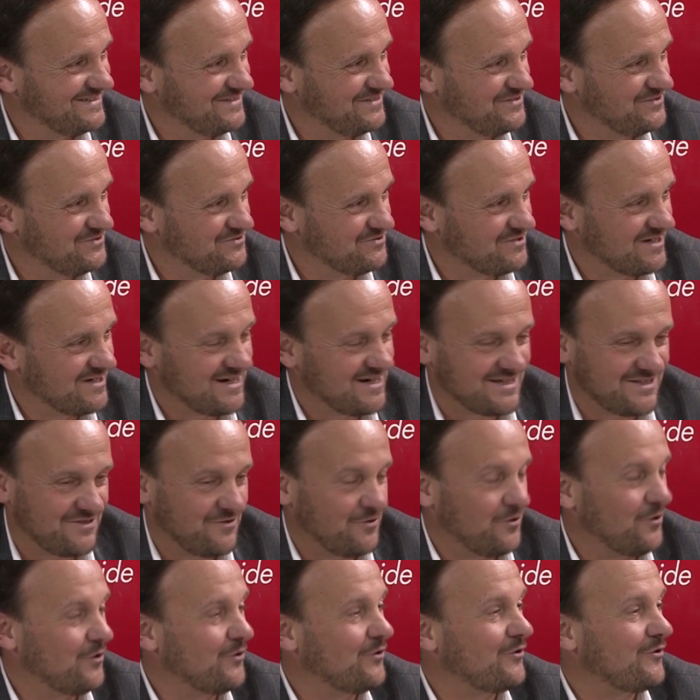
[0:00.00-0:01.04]
You are at
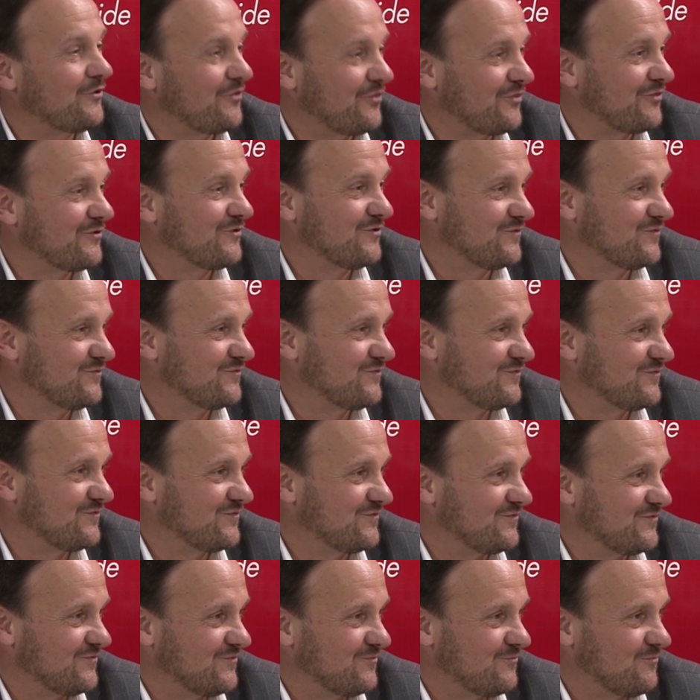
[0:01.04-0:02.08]
the earth of
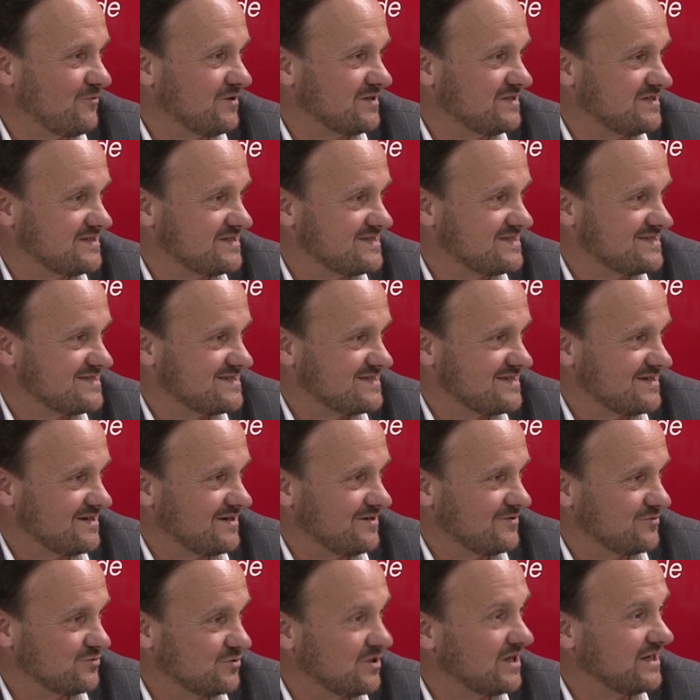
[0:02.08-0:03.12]
what it's
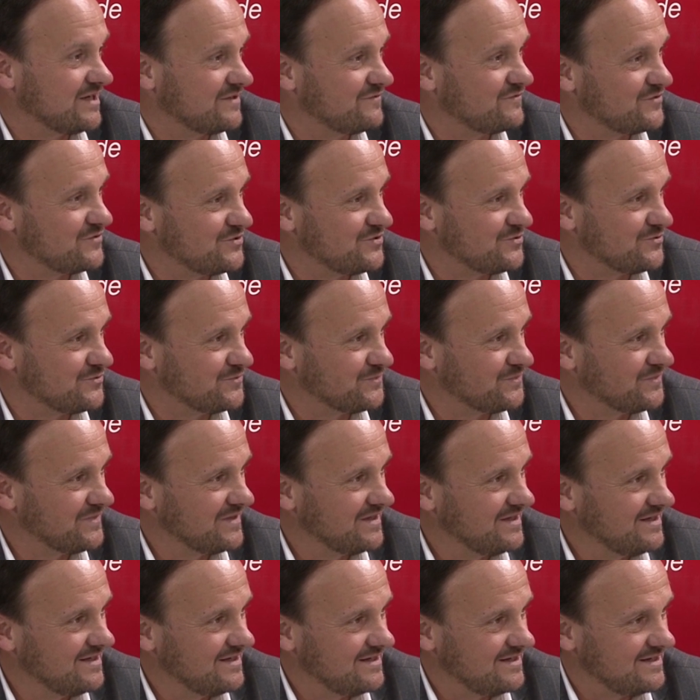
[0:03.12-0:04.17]
right for you,
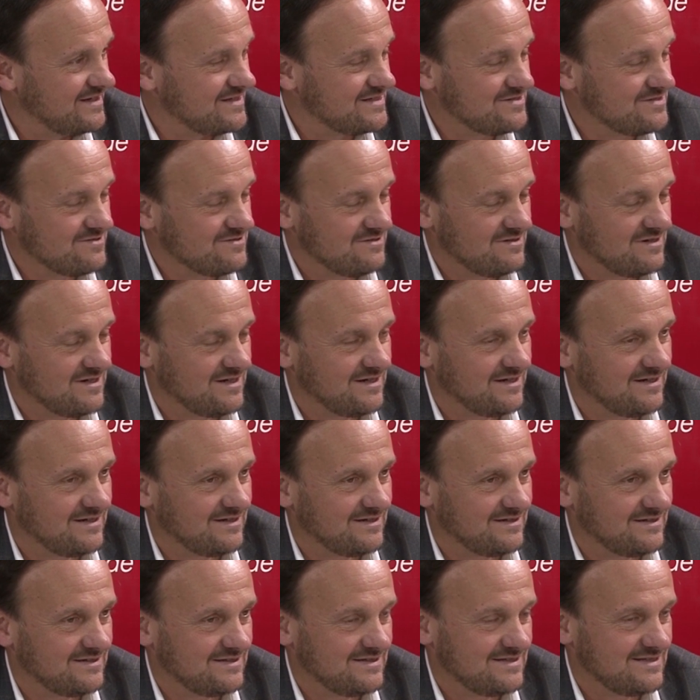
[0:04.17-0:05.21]
and so
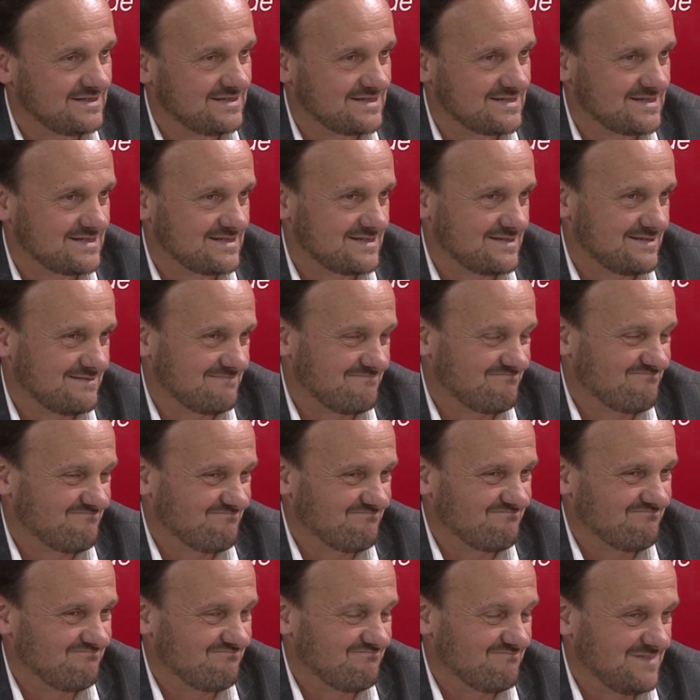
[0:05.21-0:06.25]
it's
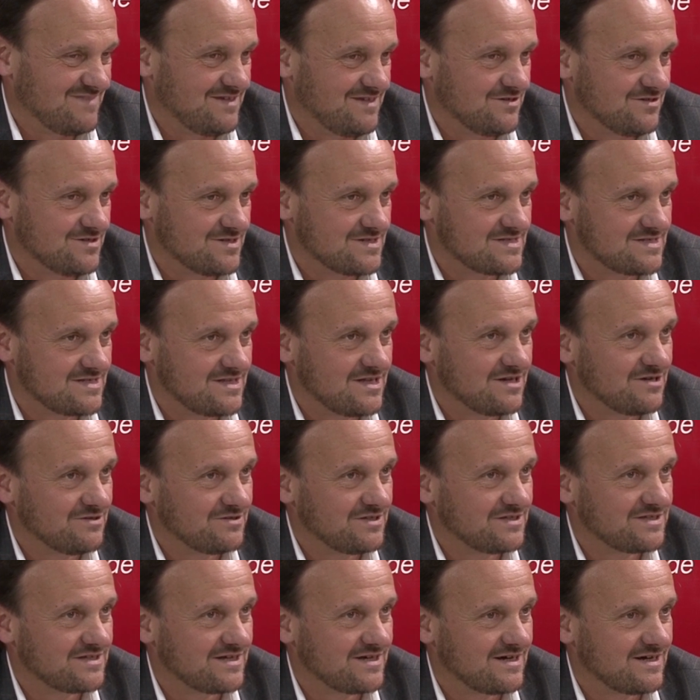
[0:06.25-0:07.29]
years now
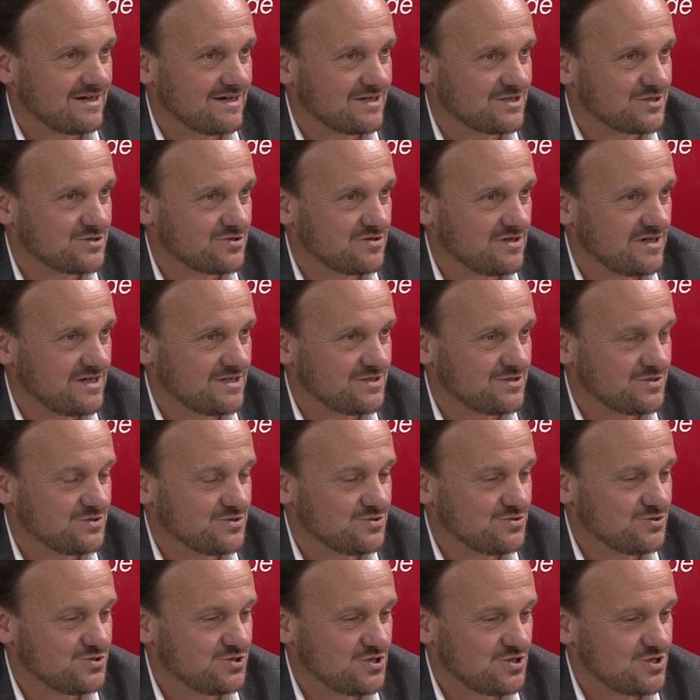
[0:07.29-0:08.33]
that I try to
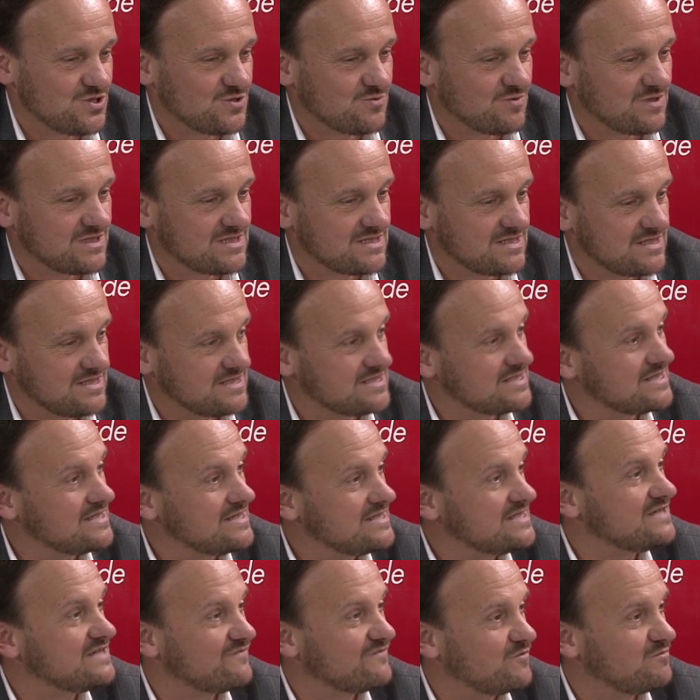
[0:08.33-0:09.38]
do just what is
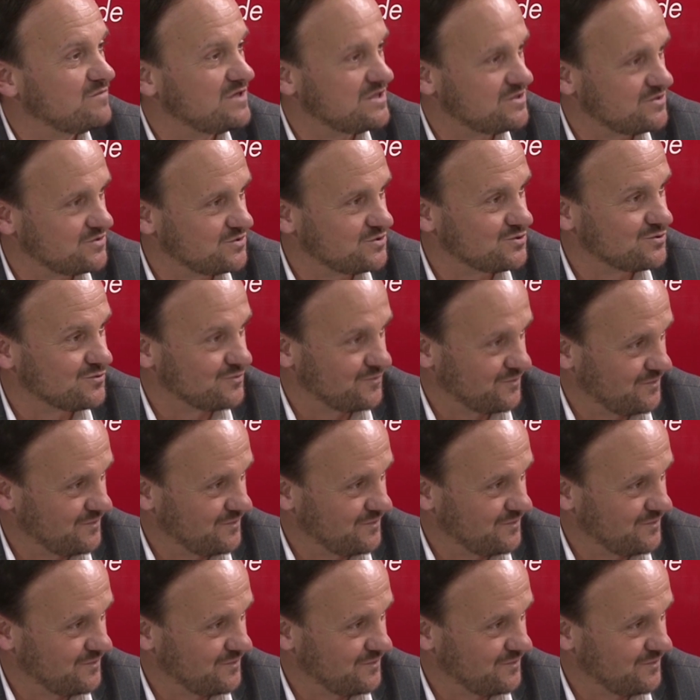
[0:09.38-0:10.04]
easy for me to do.